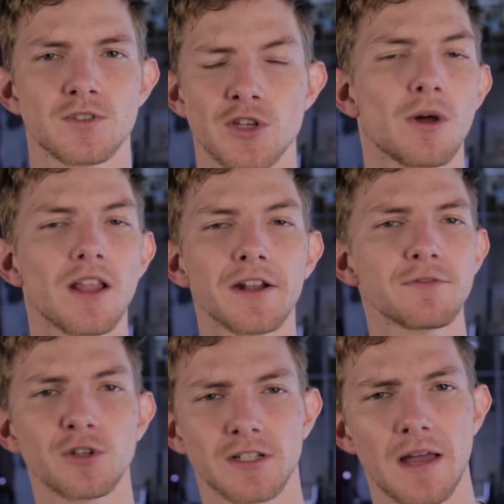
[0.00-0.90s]
So a lot of
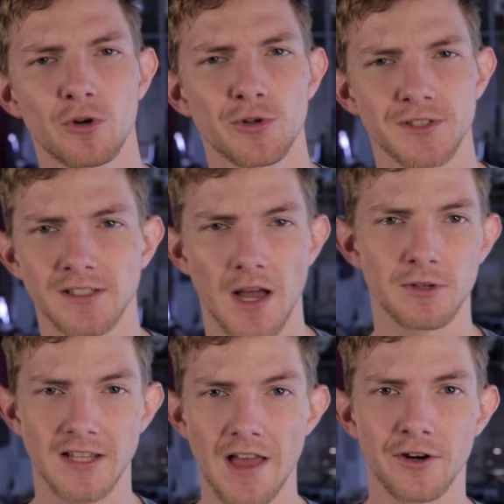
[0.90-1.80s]
different chemicals can come
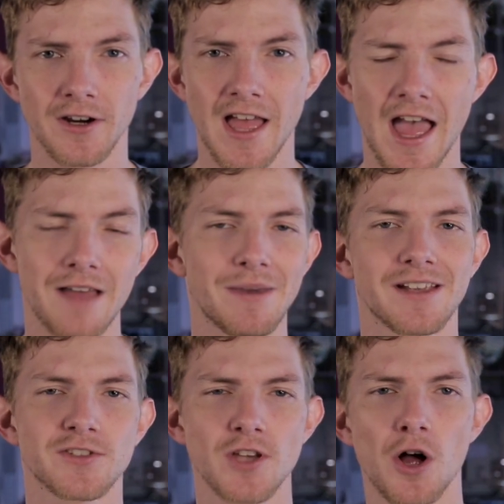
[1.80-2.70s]
together and
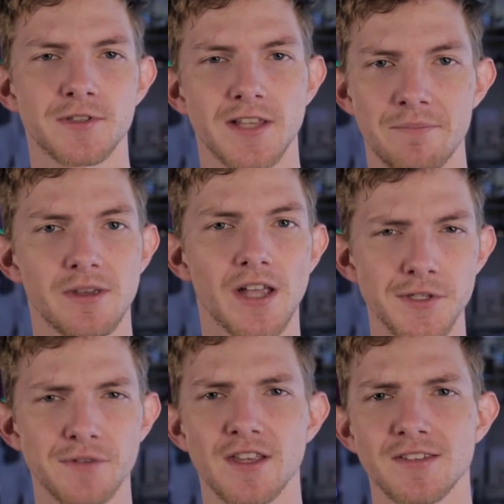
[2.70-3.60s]
make salts, and
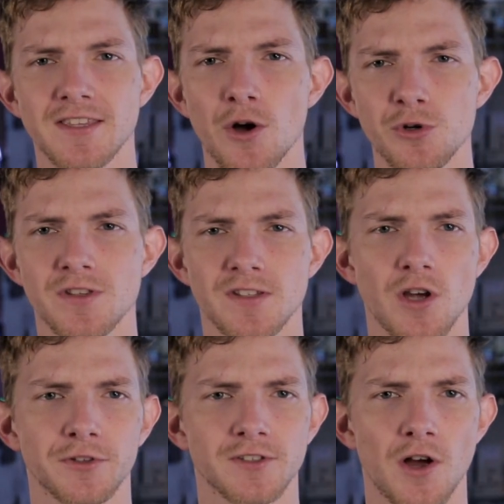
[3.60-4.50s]
because of this, the ocean
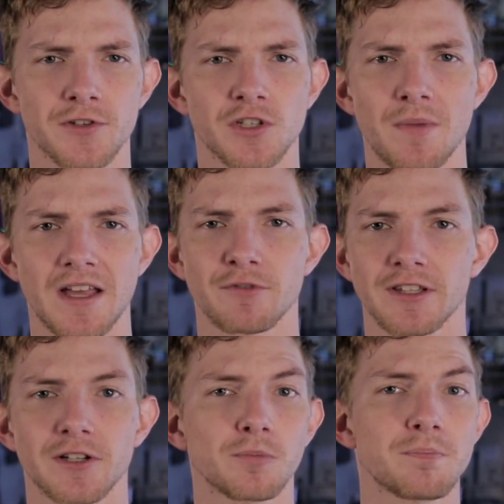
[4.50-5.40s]
salt is also made of a
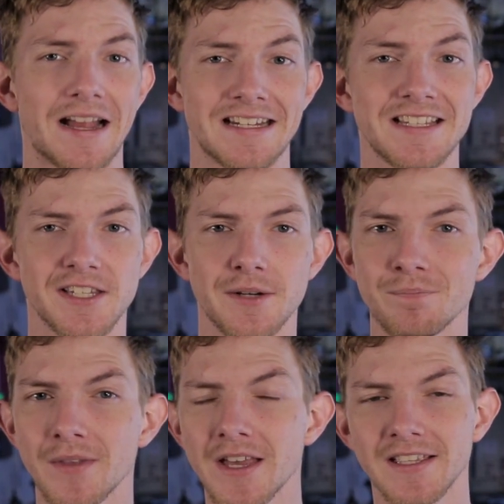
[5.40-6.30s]
little
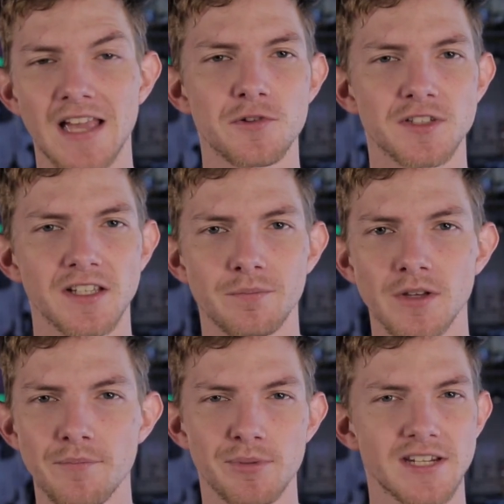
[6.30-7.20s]
magnesium, calcium,
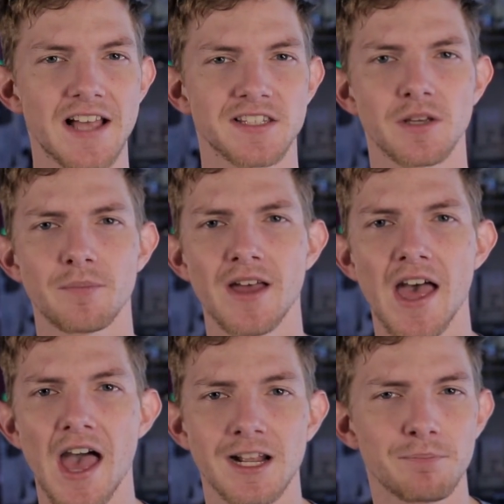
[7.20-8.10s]
potassium,
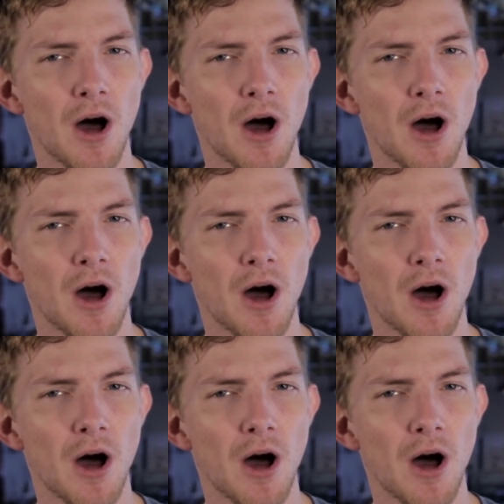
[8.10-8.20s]
and a